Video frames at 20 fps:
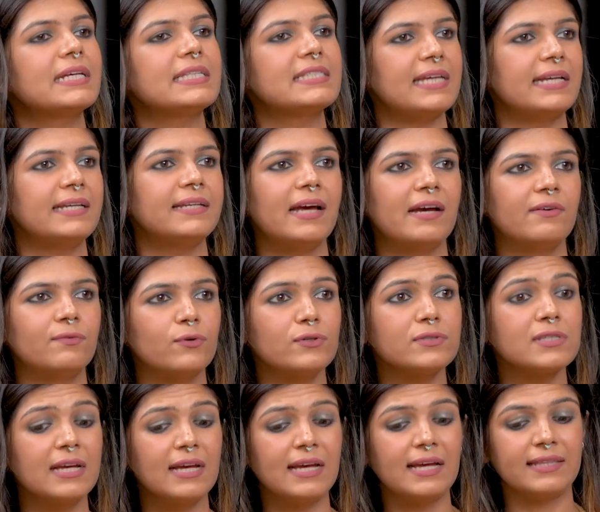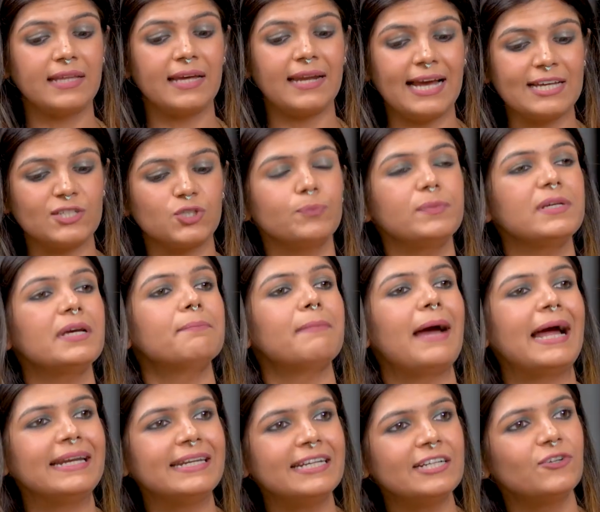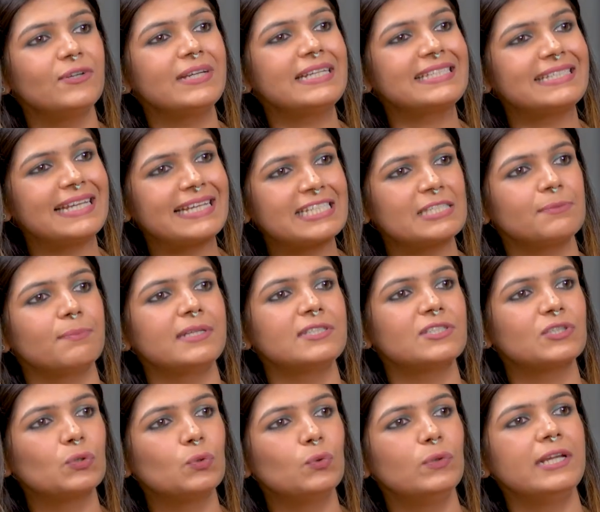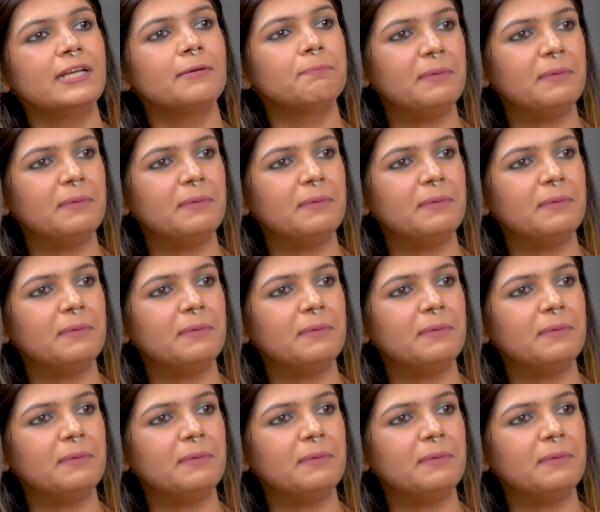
consent divorce, there has to be a mandatory 6 months cooling